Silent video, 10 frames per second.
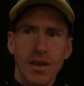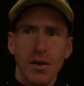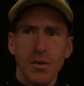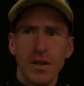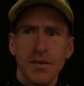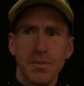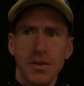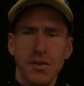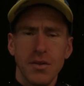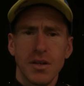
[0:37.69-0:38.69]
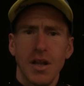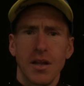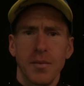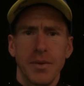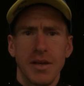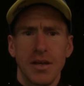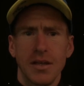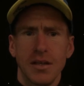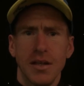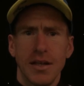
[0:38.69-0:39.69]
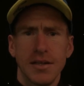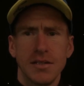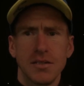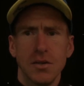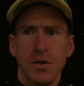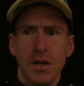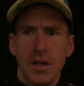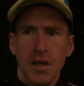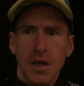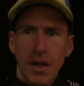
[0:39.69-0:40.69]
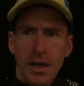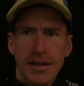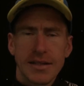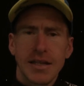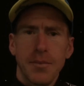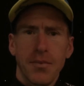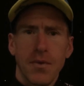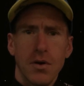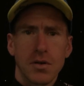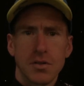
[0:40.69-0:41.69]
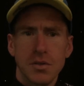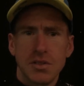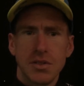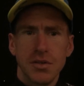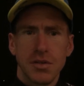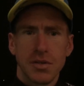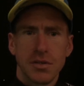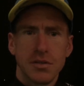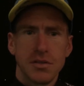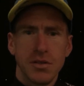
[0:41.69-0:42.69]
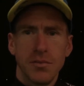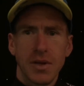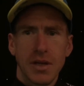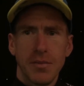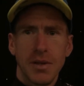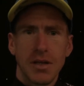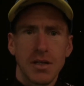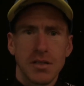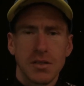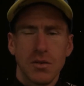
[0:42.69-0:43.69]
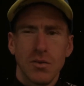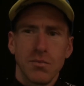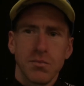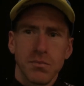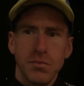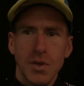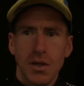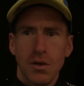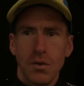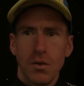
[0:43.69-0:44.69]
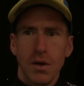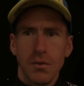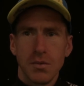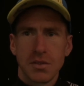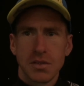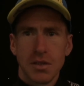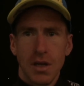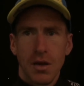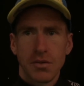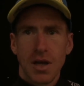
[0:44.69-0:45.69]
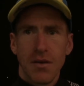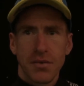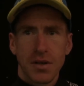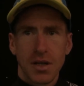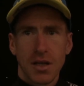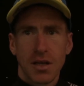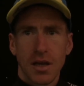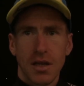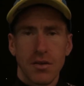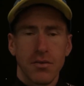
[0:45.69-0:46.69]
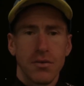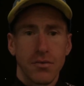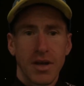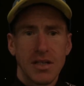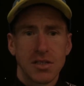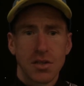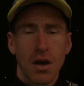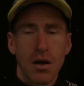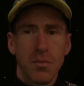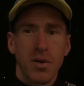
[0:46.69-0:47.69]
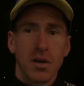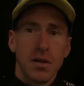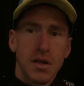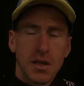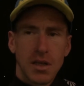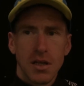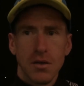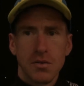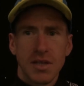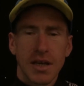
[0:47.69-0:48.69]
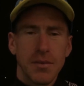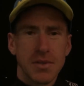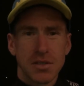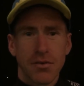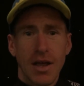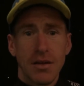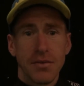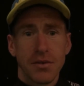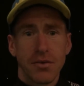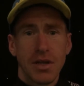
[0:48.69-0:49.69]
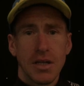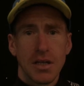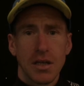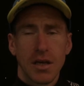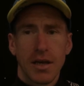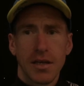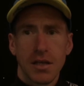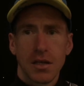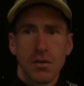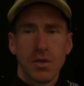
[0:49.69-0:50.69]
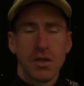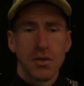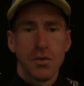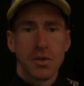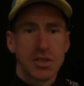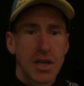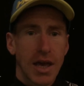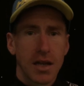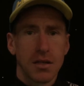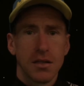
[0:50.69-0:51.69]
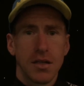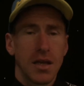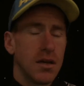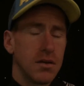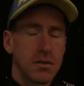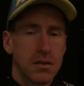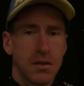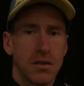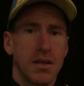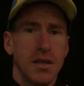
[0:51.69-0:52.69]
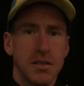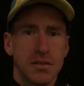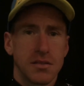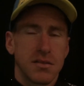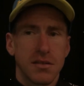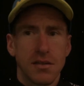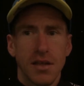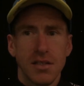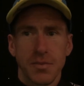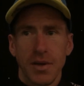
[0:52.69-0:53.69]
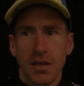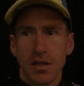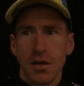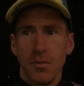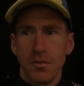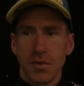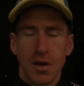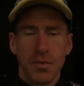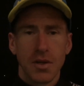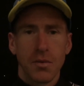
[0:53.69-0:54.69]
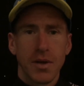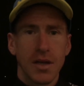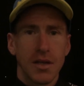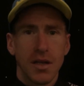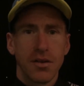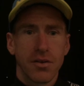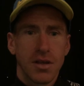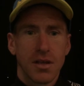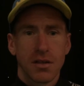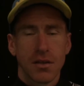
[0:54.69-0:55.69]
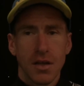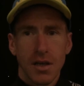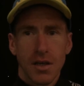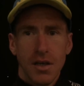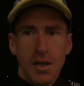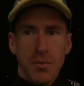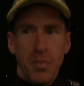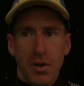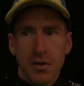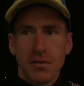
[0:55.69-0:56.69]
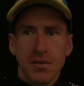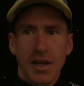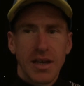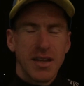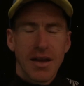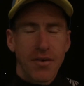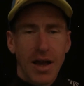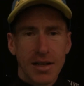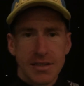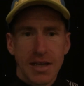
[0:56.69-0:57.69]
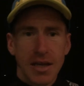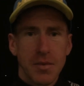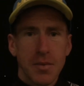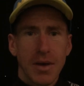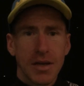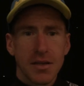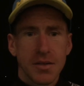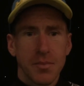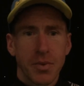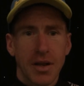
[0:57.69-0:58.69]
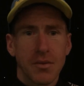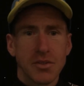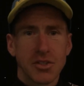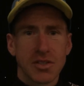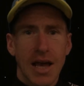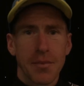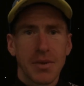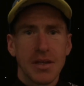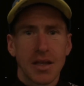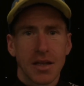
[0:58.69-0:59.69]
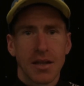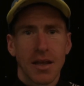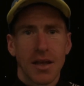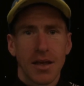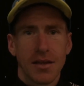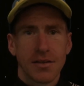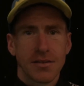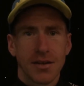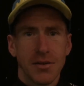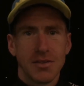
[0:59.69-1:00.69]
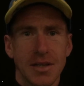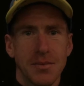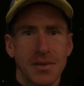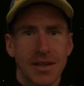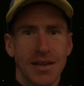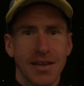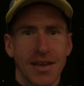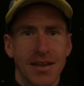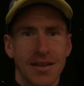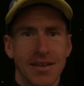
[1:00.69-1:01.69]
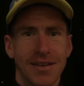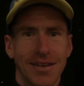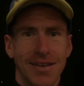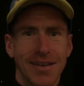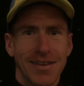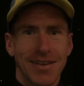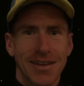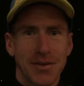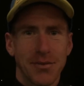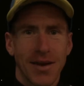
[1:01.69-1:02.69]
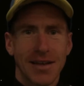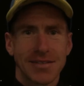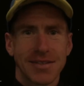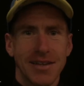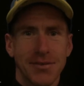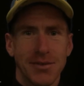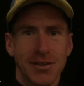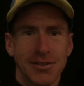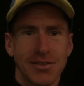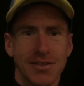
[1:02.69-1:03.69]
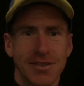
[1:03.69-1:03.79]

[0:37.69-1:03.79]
Oh, well, I've been doing a lot of biking lately, so and that type of course would suit suit my ability. So, you know, I was I was confident I could kind of ride strong, but you know, time is irrelevant really. Uh, you can only do what you can on the day. All things things might come come in your way and hinder you. But I never had a time in mind, but I was just happy that. Uh, I able to kind of get a get a fast kind of finish.